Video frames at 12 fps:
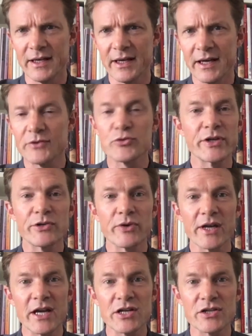and treat
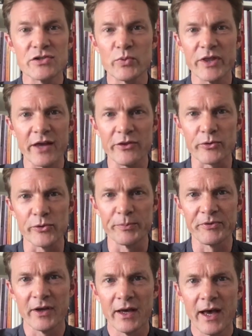relations with other
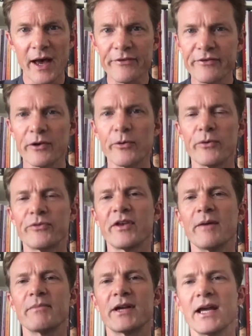groups as
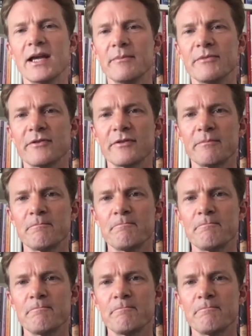zero-sum games.